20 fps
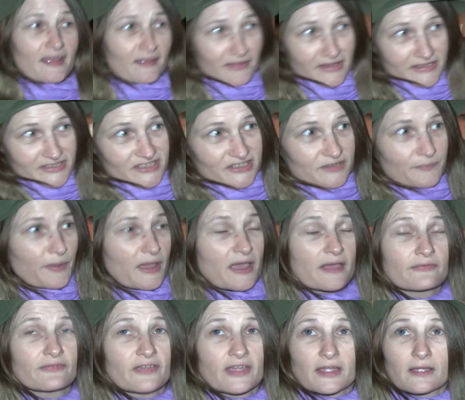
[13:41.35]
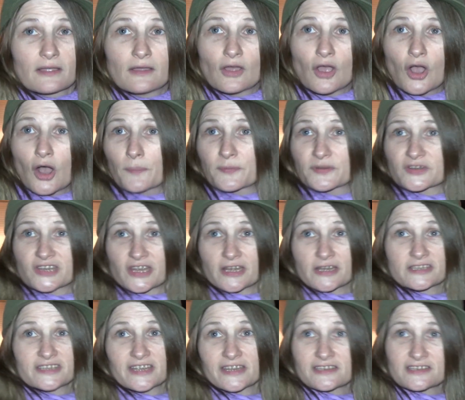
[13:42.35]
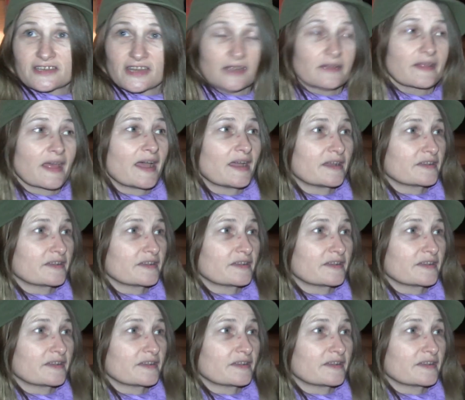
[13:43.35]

and this is a perfect opportunity to do that.